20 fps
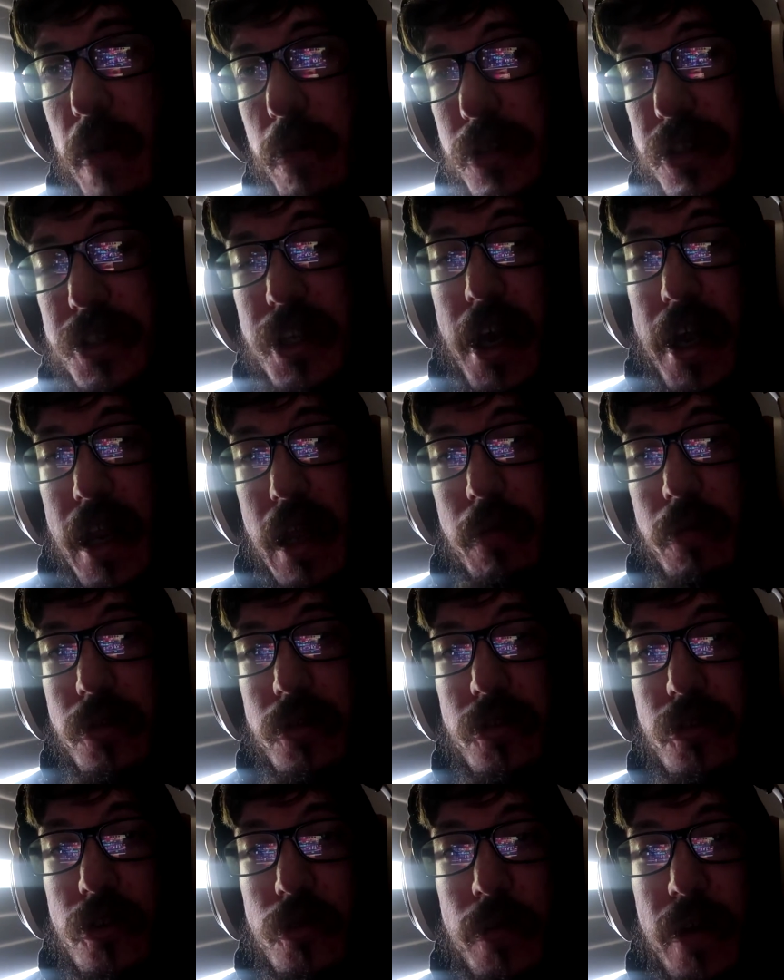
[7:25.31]
I was not able
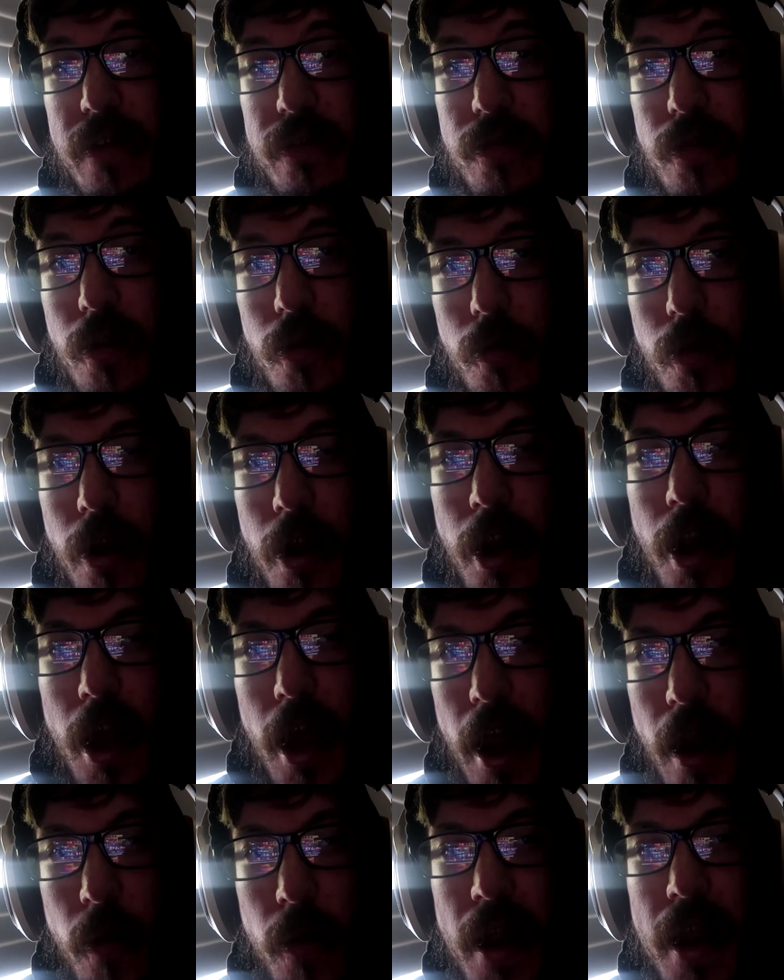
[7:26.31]
to do my full run.
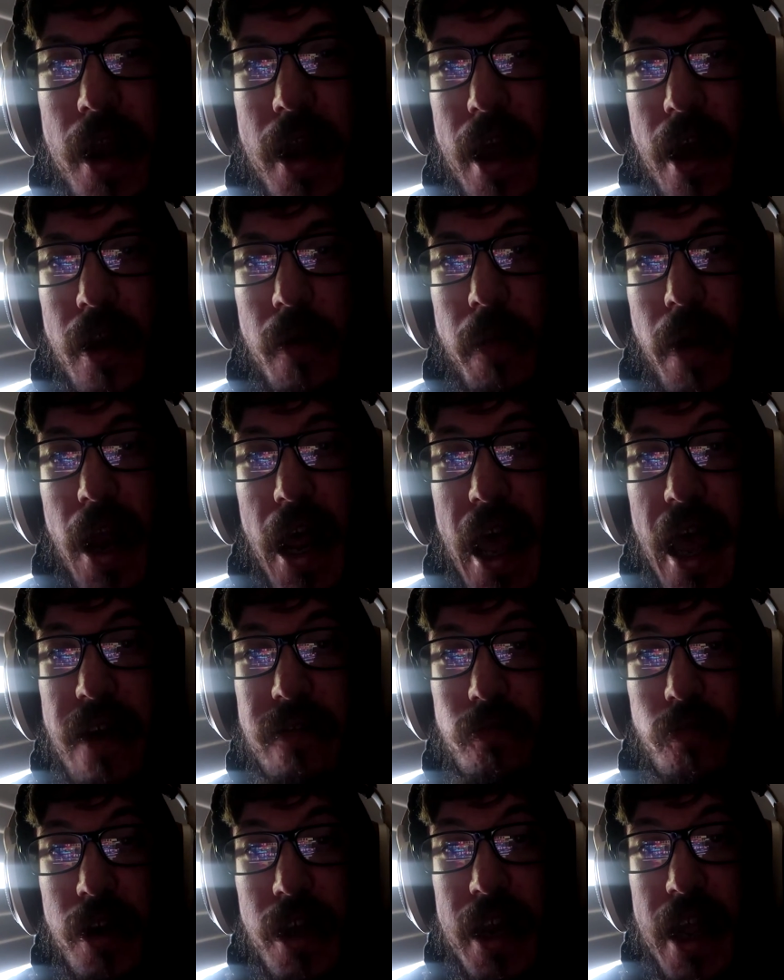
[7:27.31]
I ran down about
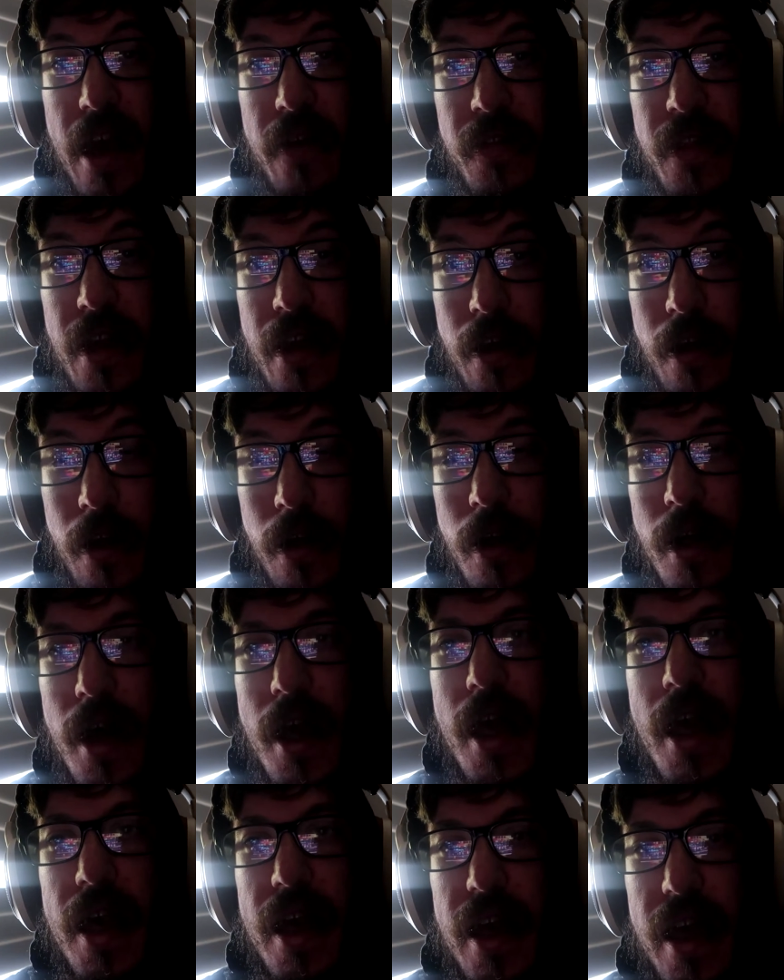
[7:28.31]
halfway down the hill,
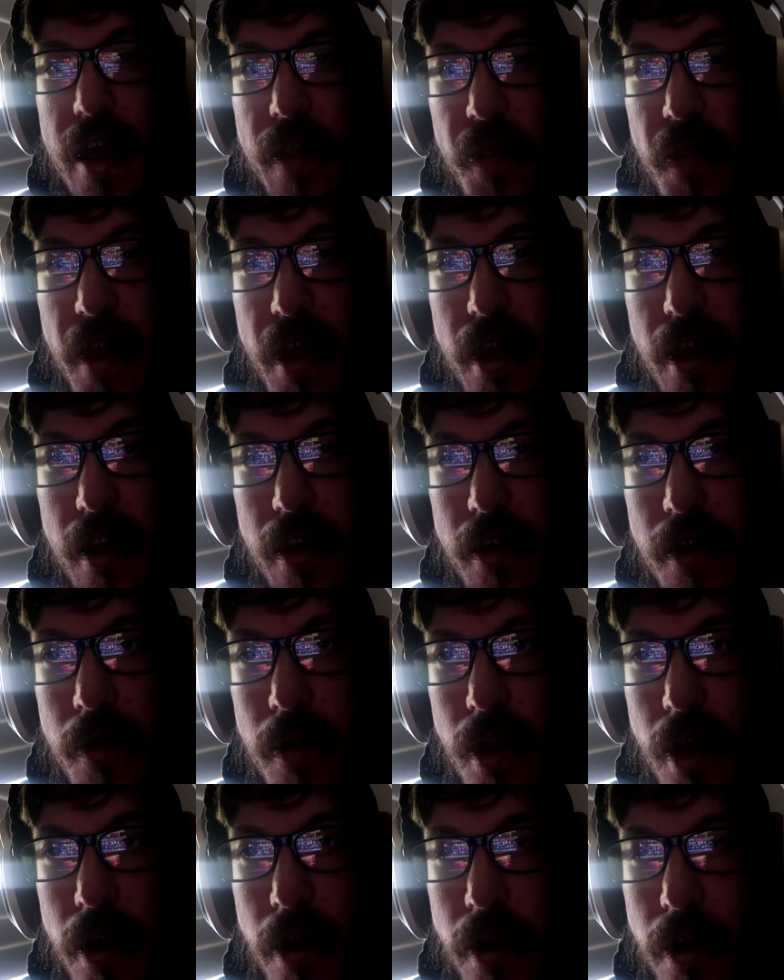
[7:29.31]
and
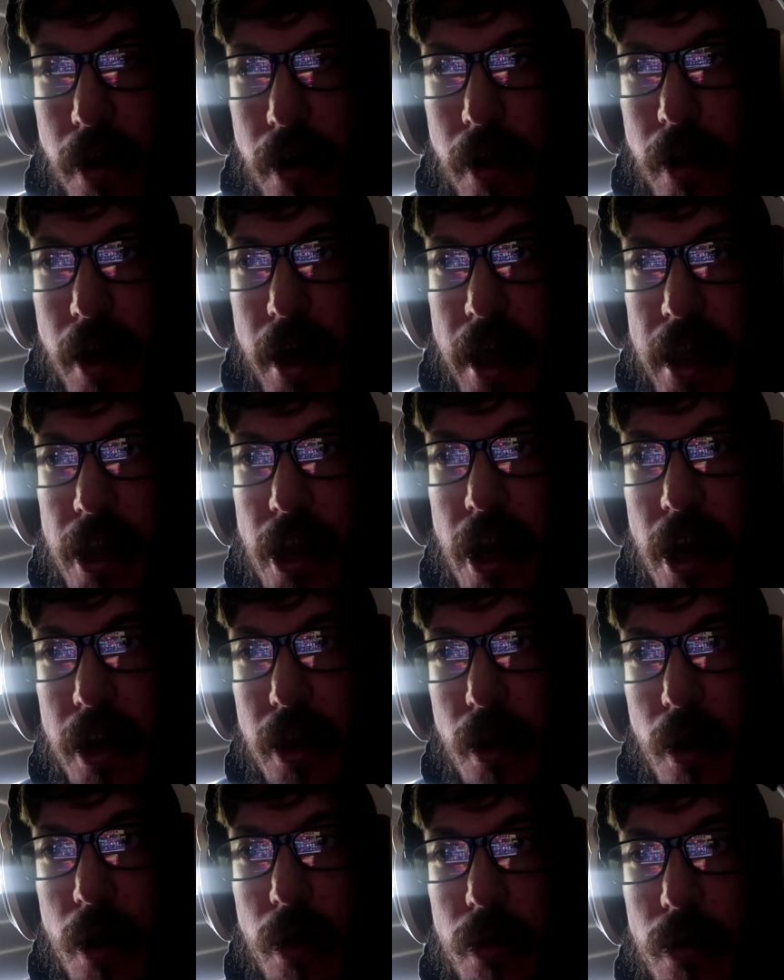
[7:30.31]
then I
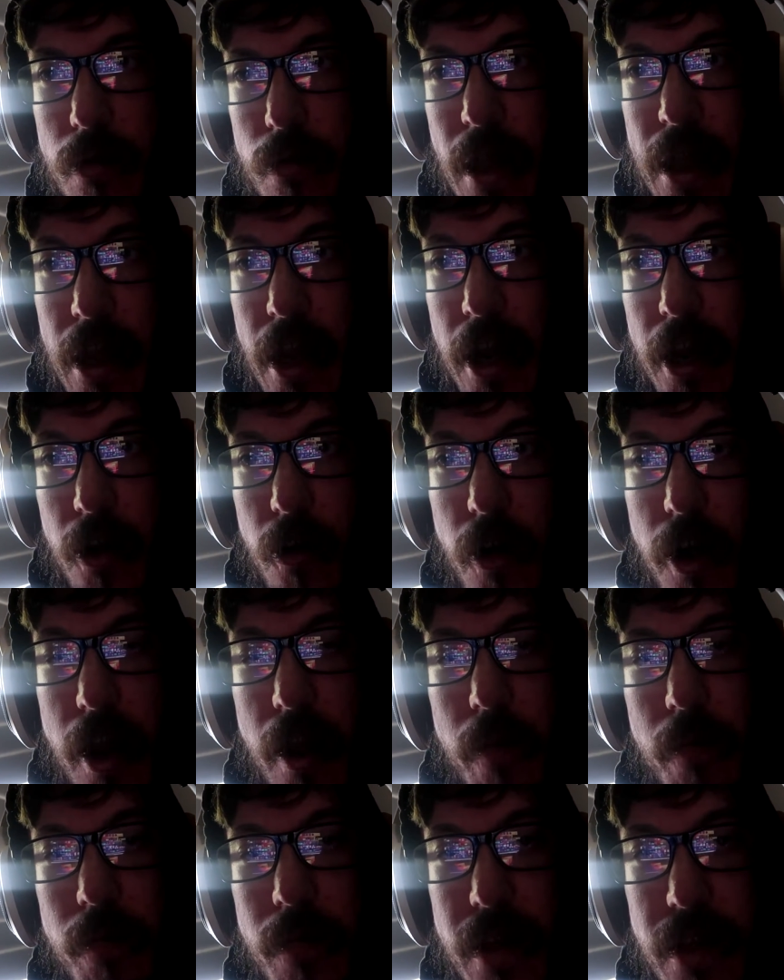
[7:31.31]
got a
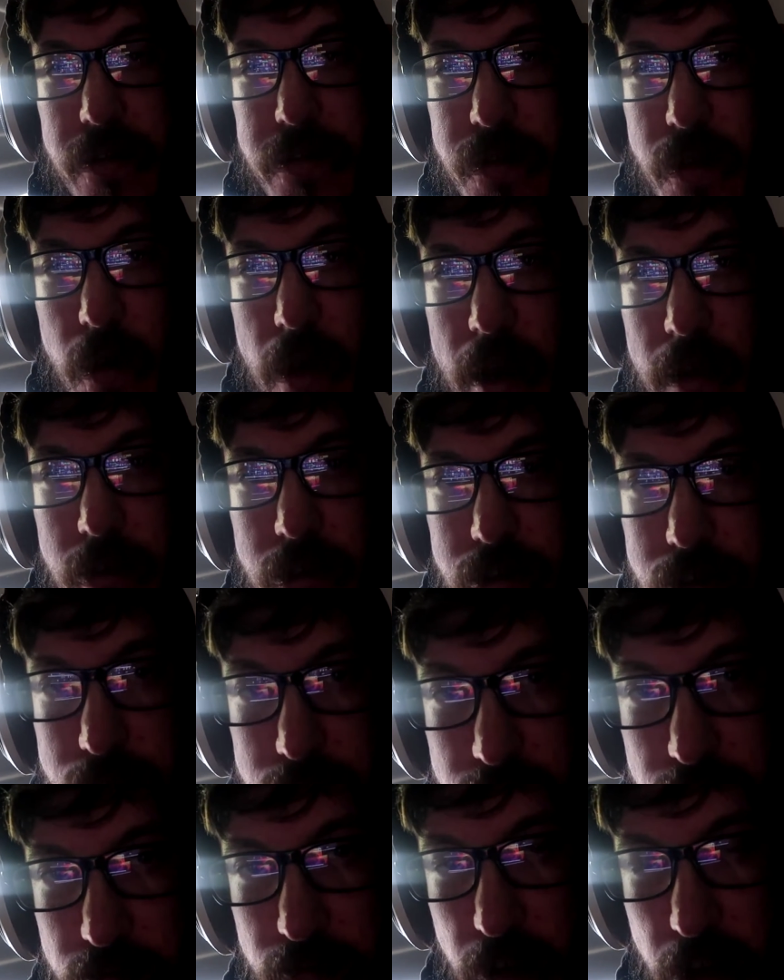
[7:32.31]
cramp, and so I
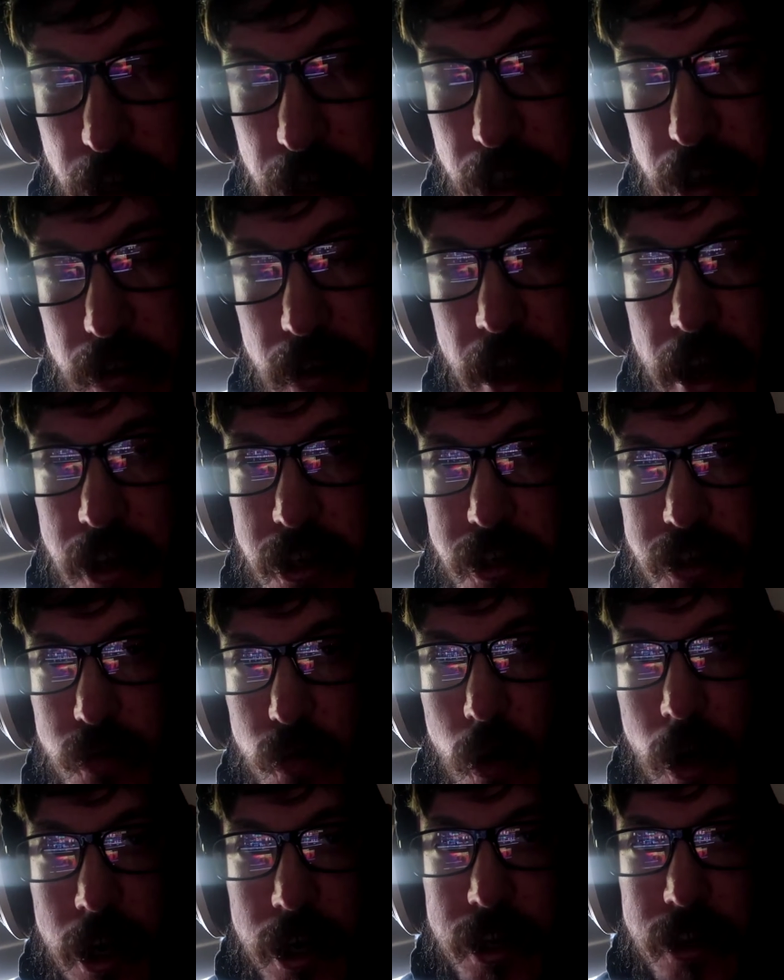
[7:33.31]
was, fuck it, I
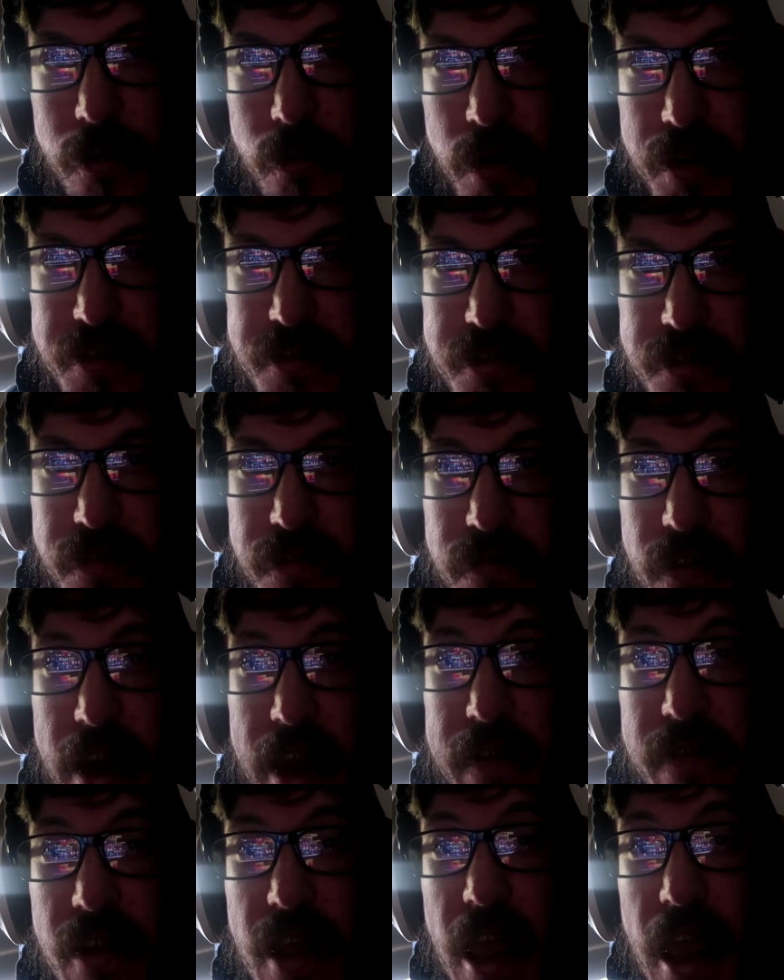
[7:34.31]
just walked the rest of the
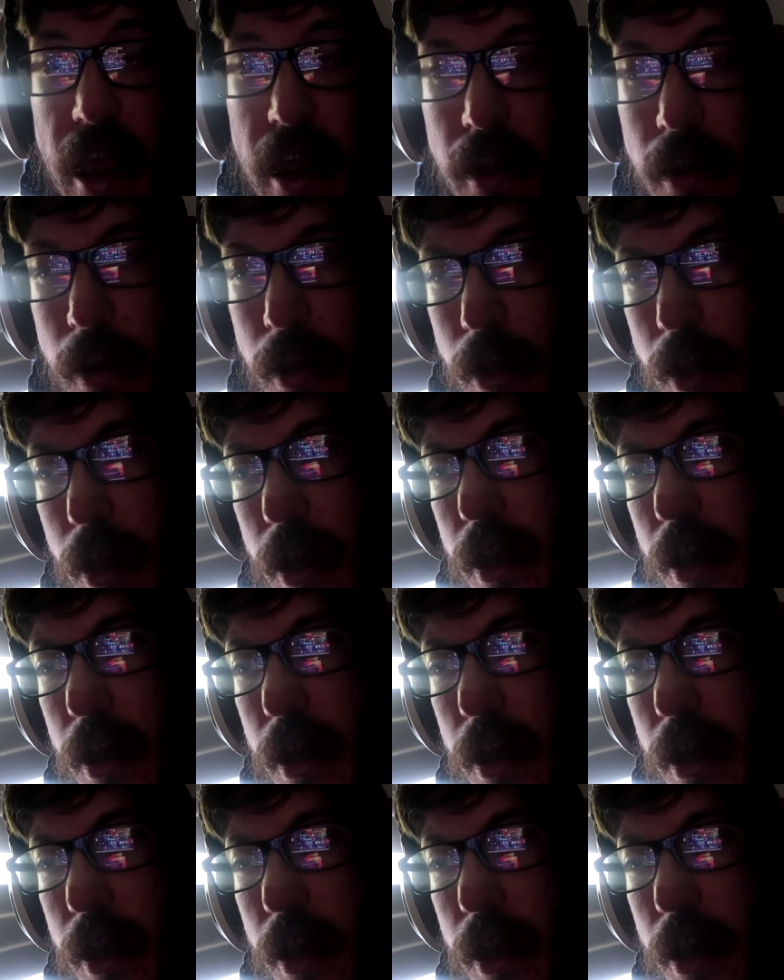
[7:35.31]
5K,